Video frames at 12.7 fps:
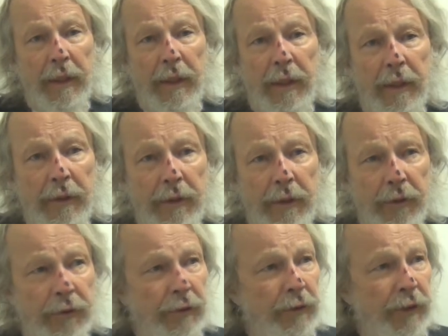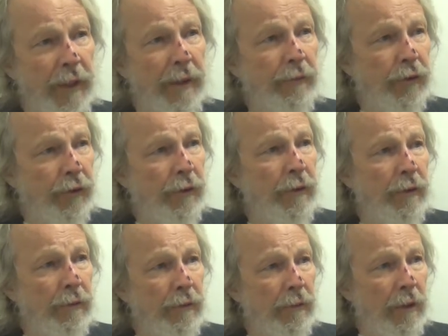in this James
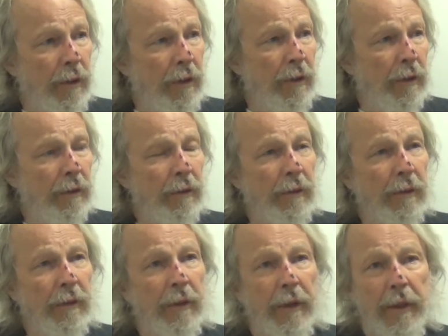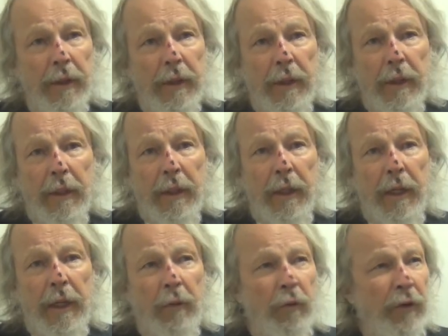Drew article
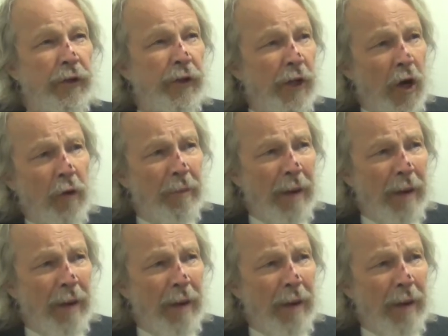with no